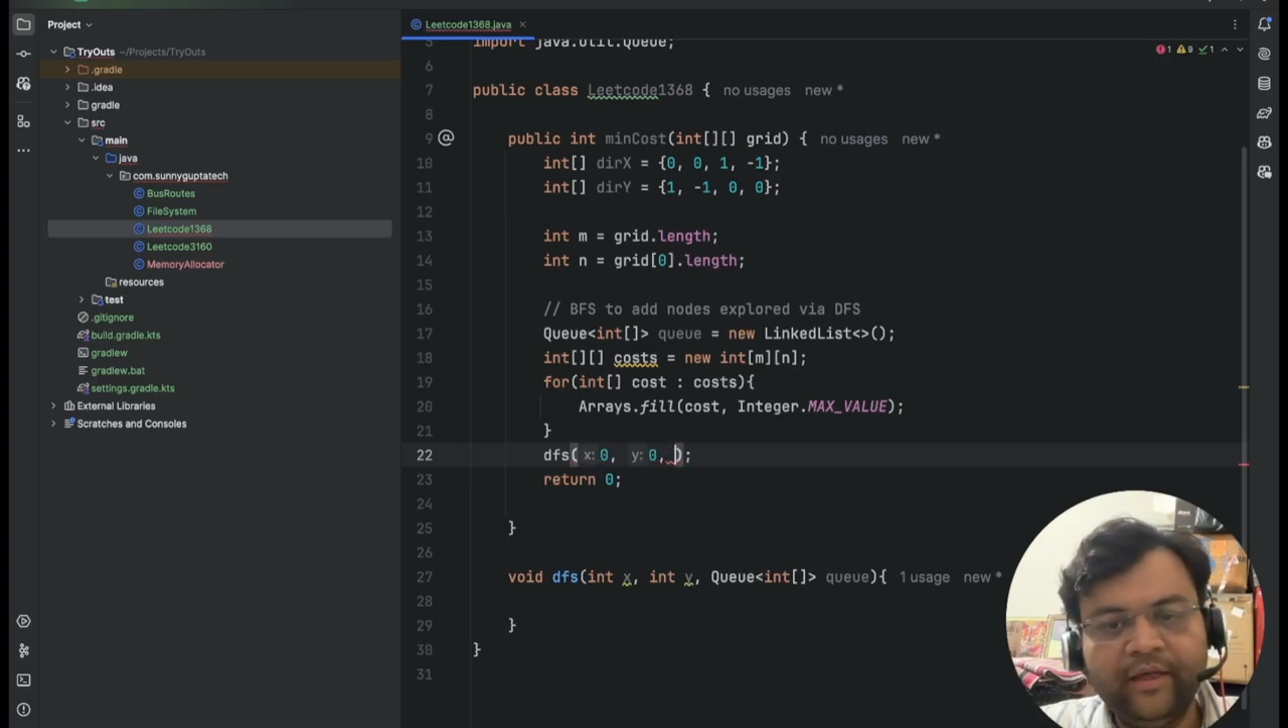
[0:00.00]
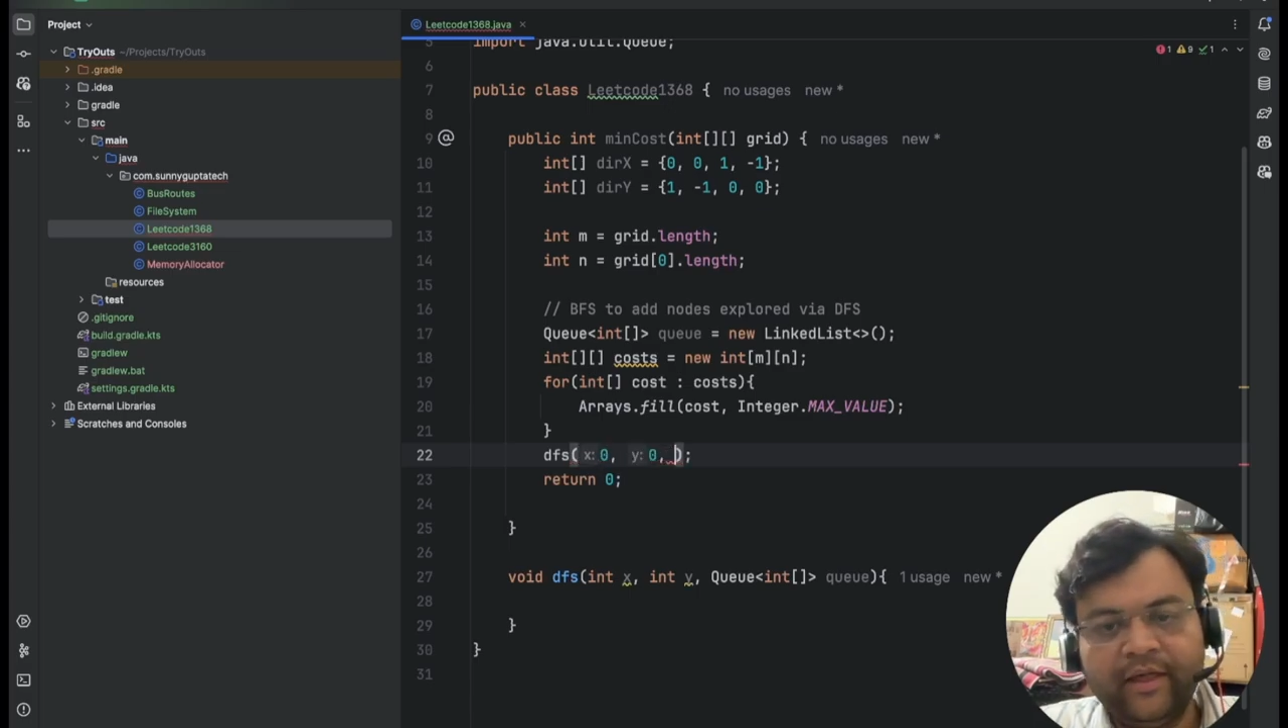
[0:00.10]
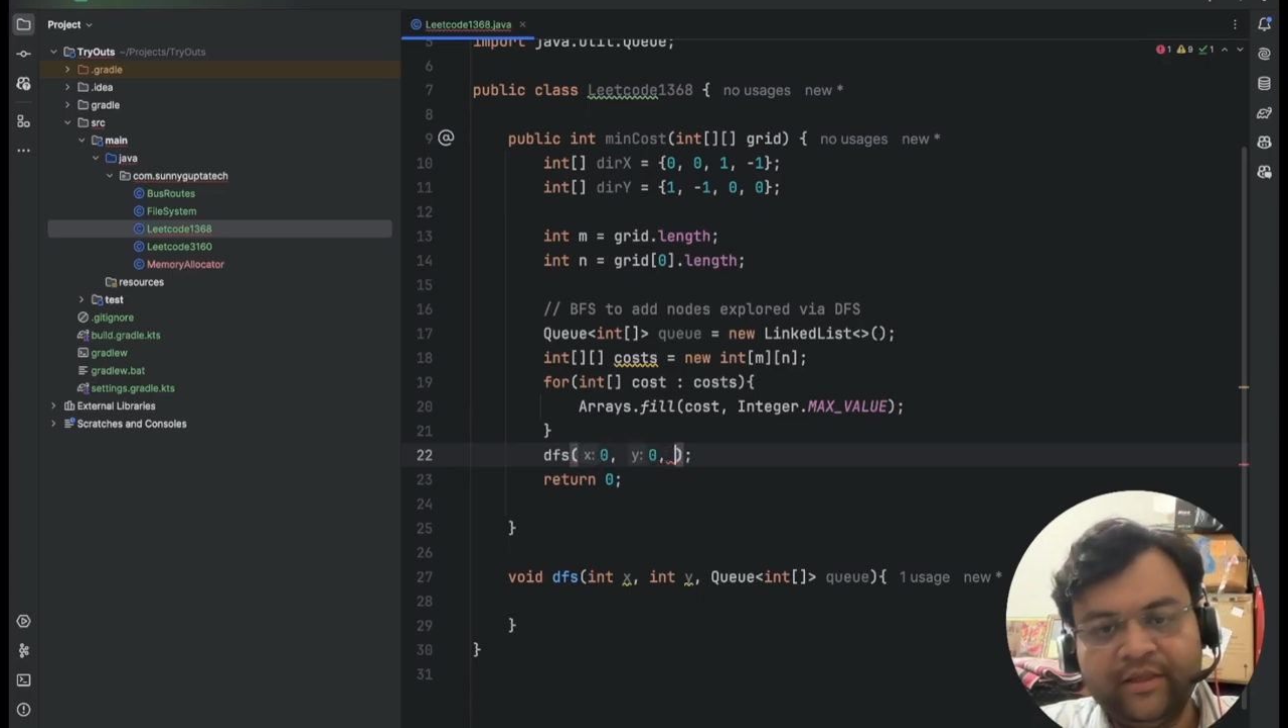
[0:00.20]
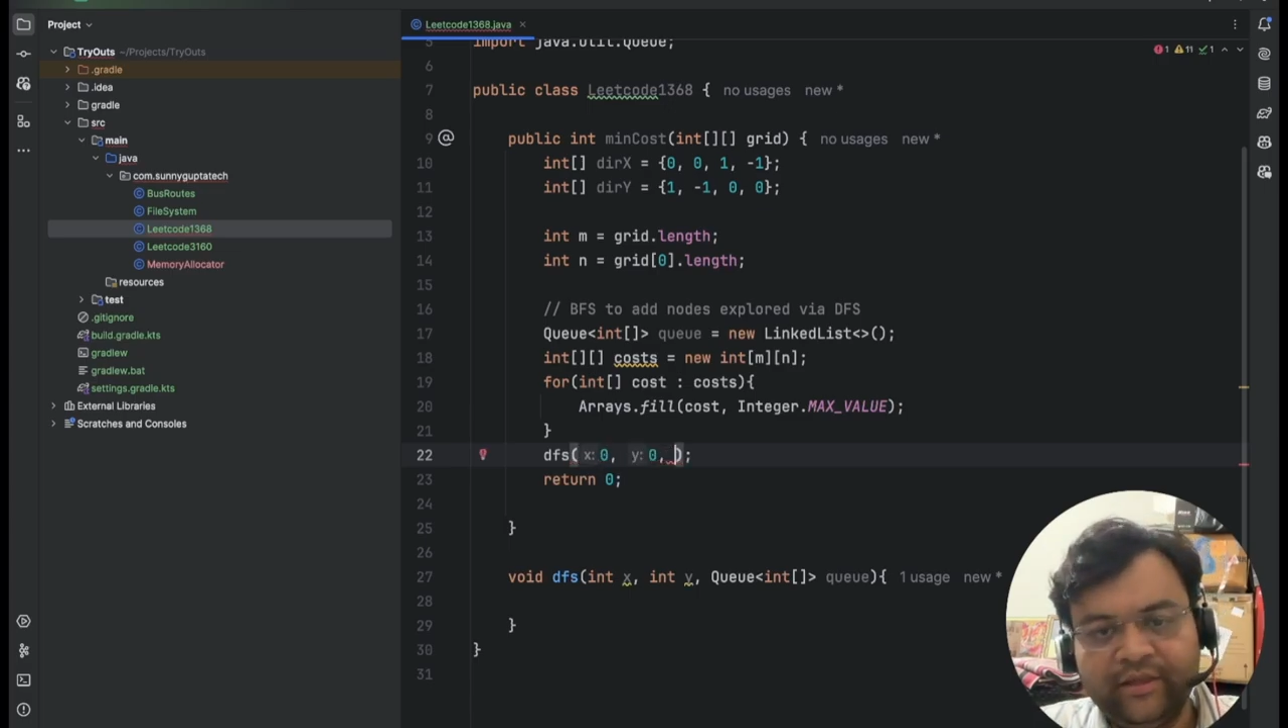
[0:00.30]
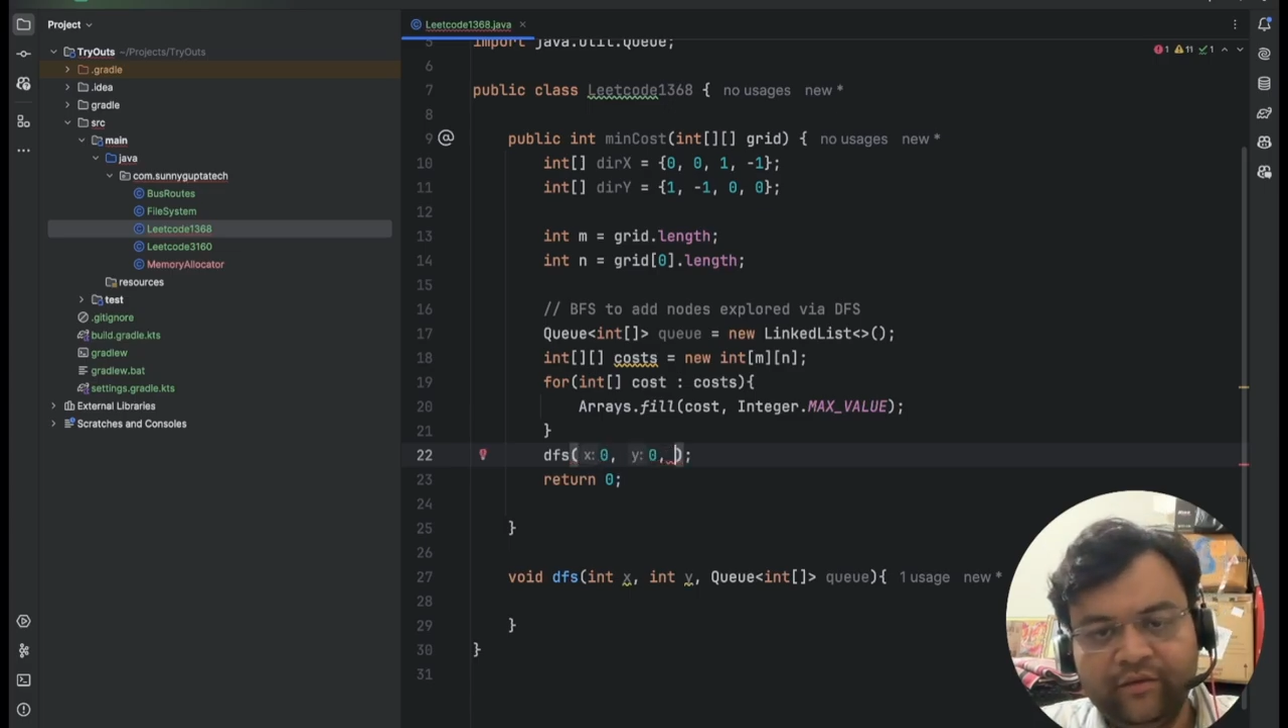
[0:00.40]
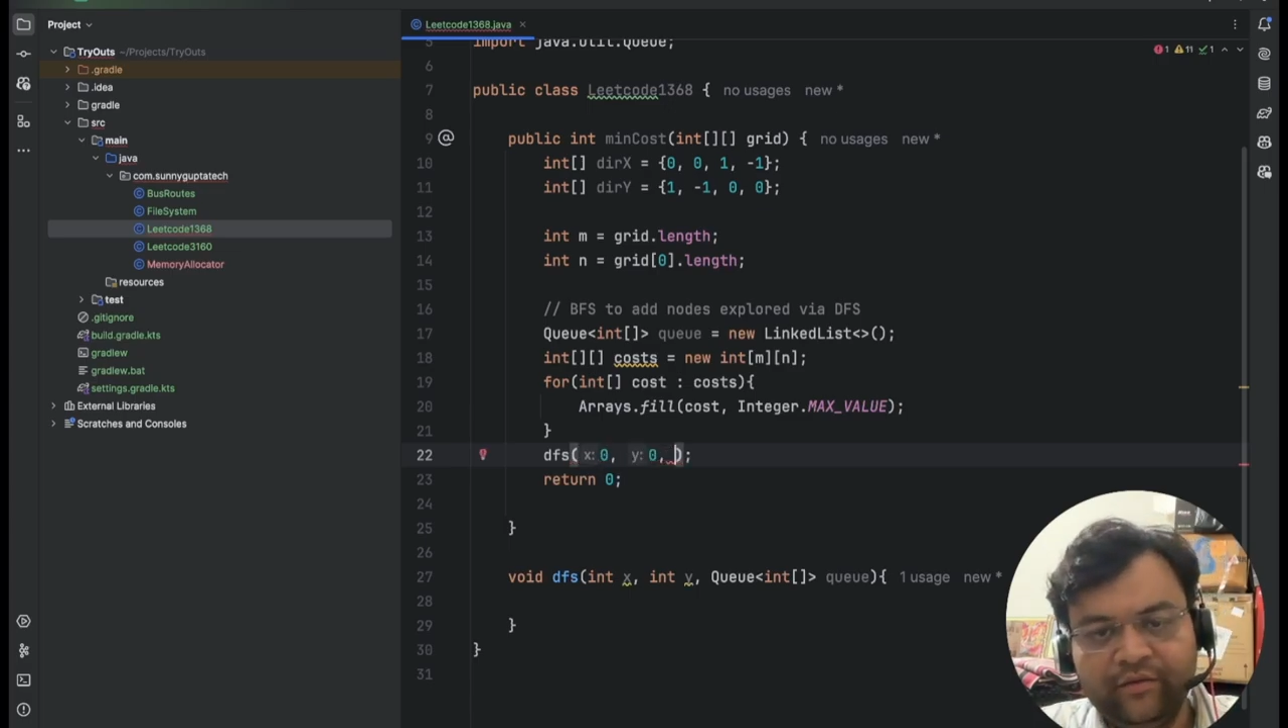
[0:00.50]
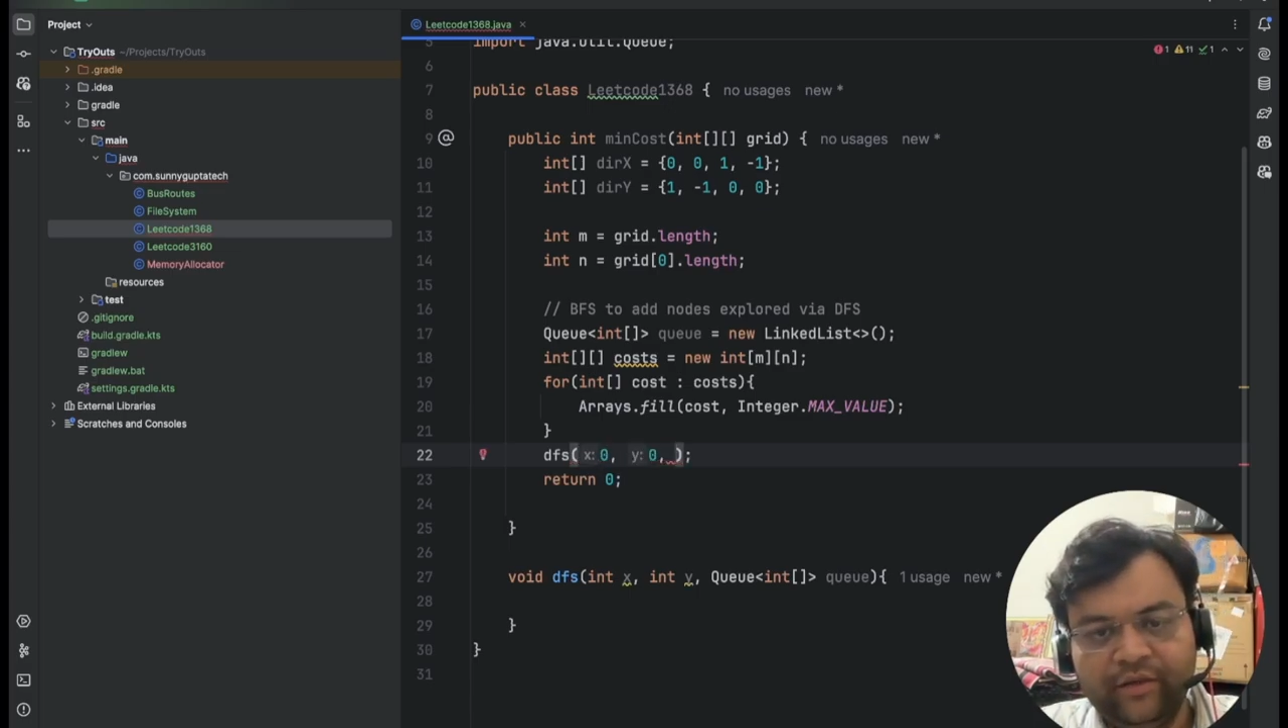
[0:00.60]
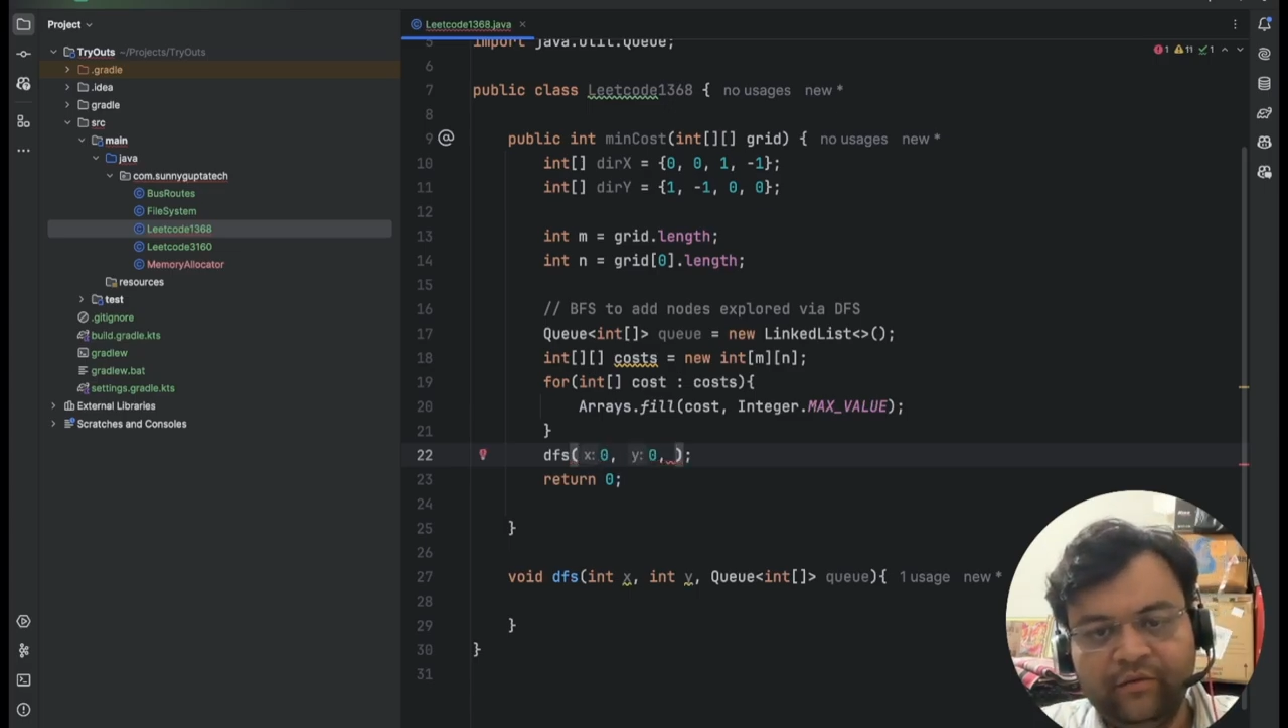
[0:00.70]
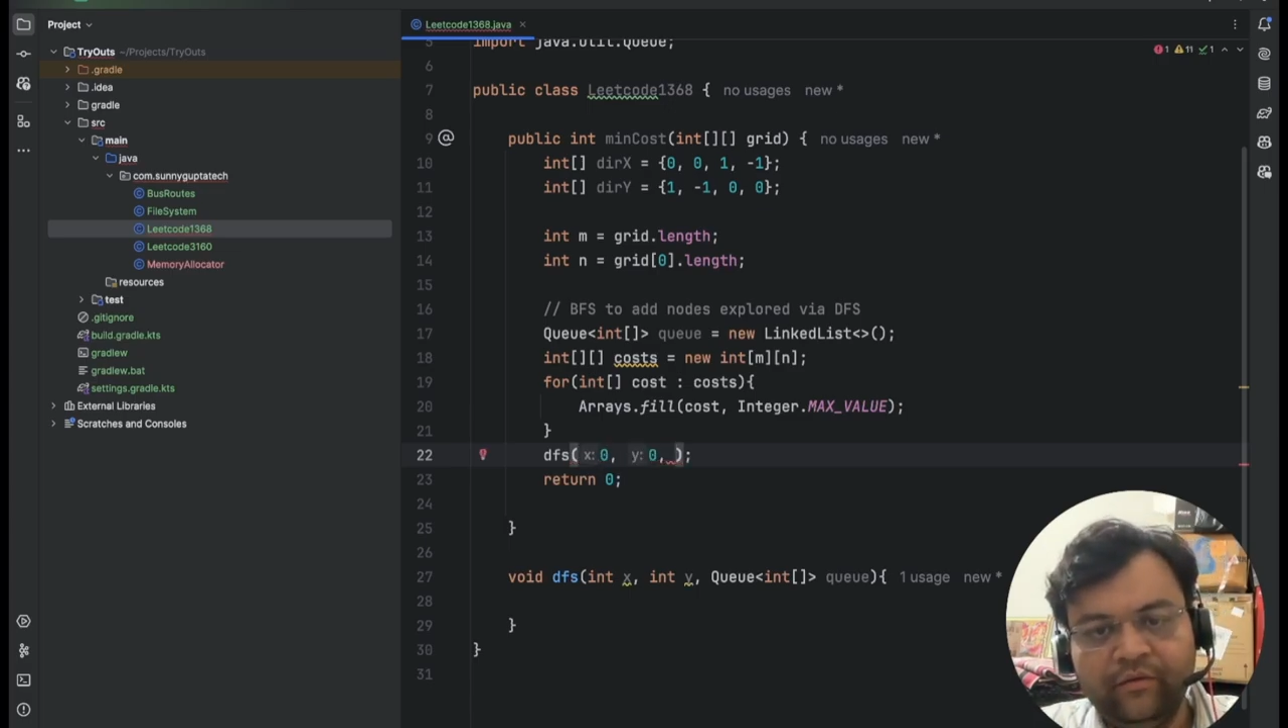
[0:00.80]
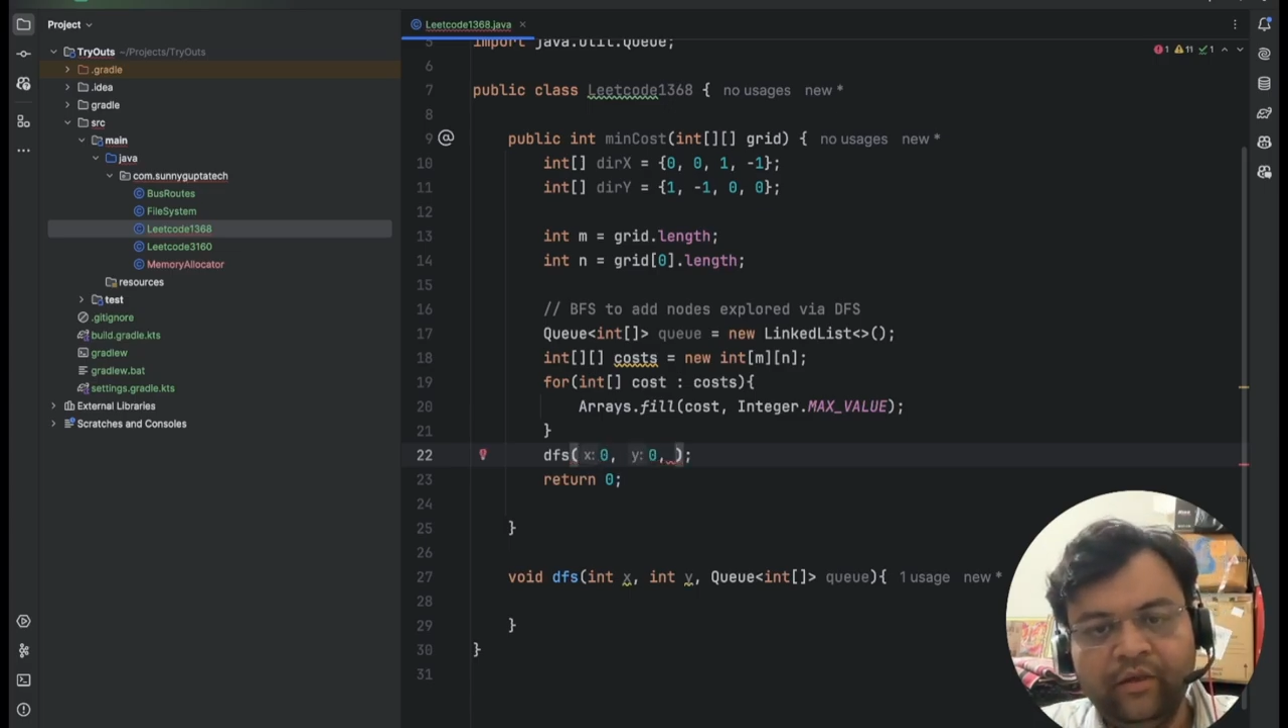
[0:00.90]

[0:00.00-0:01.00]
at 0 0.